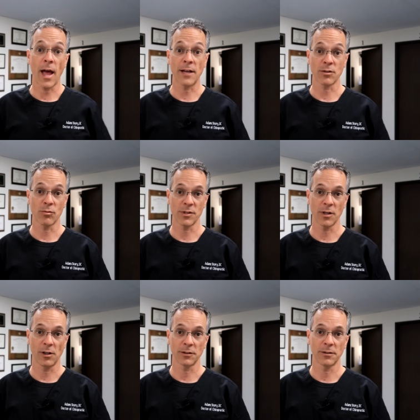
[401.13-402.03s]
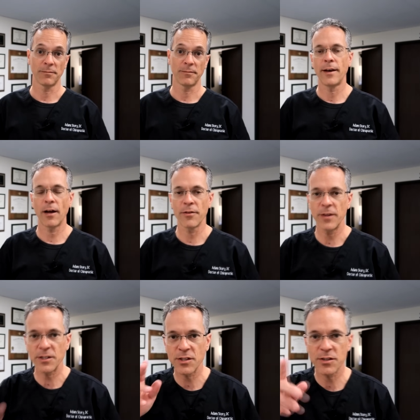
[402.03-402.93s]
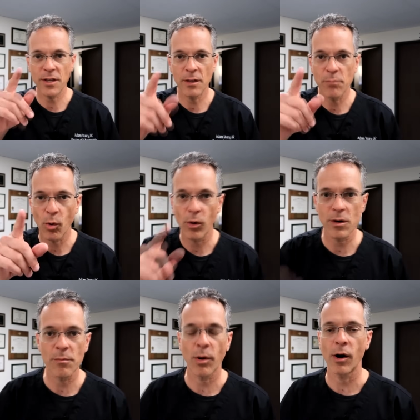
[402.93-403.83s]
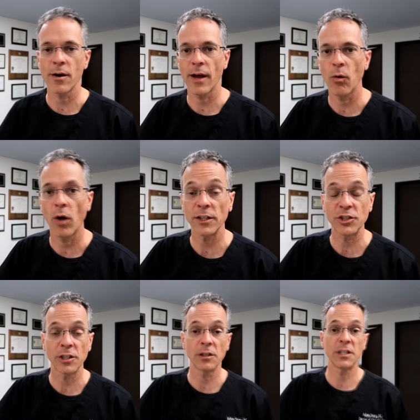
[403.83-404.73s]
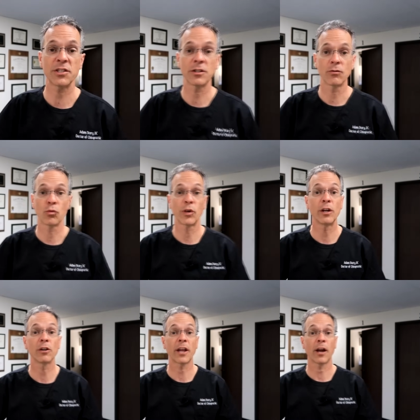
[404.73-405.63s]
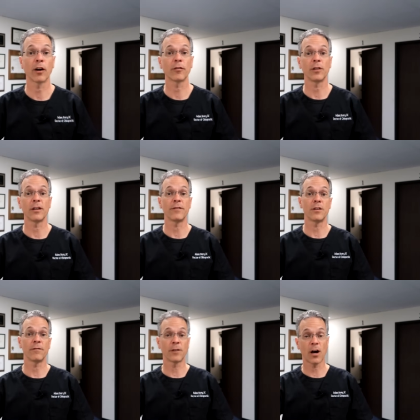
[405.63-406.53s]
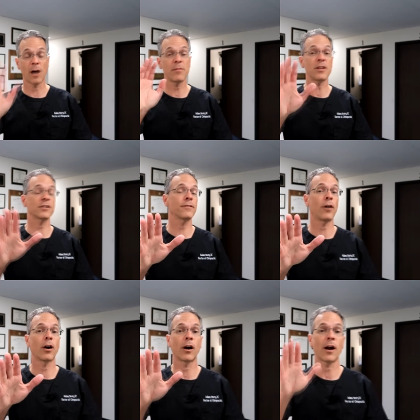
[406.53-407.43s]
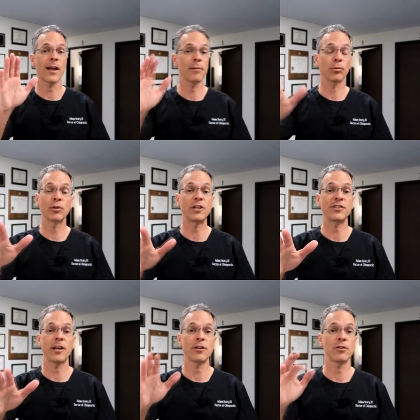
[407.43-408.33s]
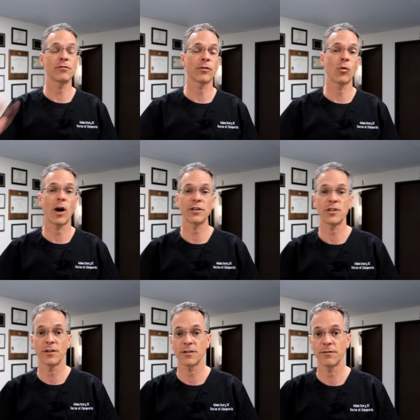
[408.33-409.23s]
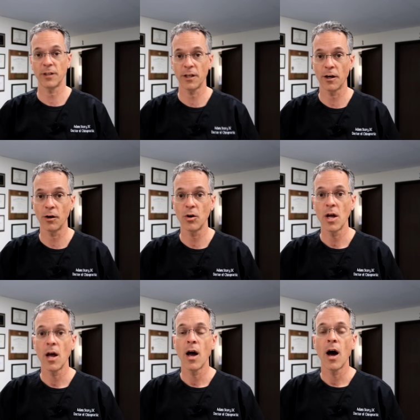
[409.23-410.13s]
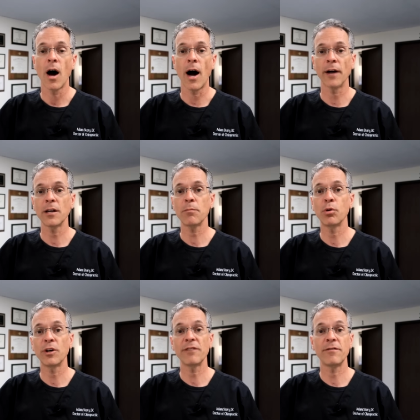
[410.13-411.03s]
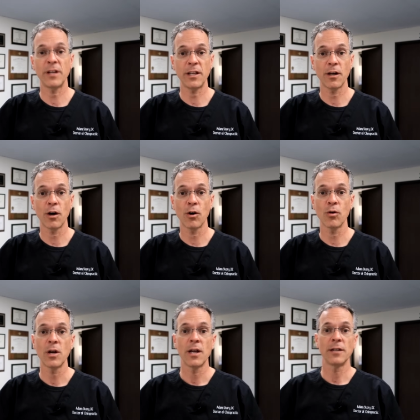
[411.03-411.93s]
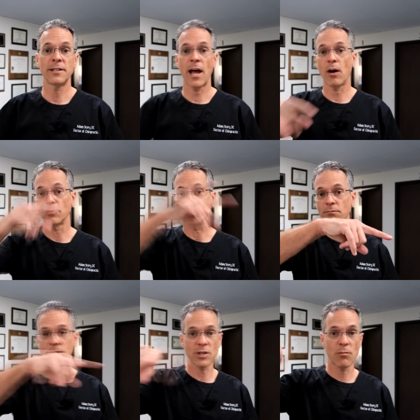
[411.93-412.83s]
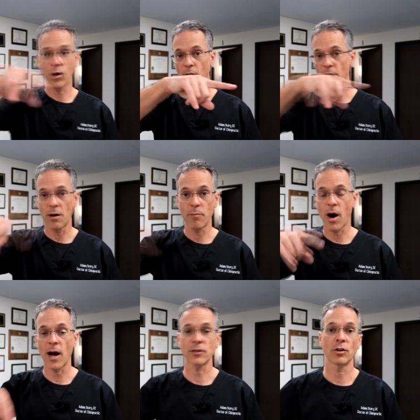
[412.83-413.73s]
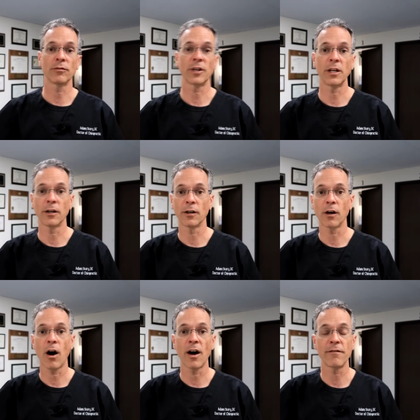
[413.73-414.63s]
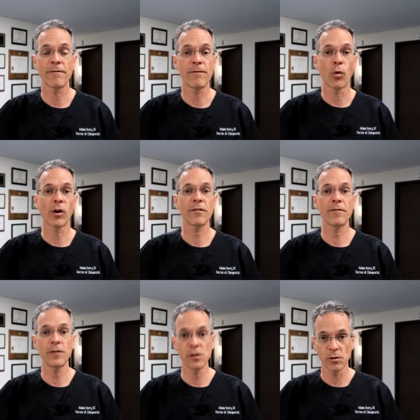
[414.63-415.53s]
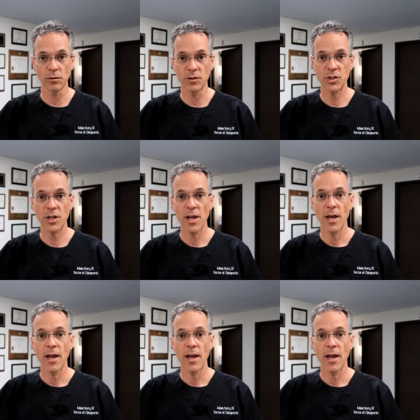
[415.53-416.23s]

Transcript: as a result. Now, this is the important part, and I want you to listen real carefully. If you've come this far, I appreciate you for watching this video. I'm going to put a video down somewhere in a box over here on 4 foods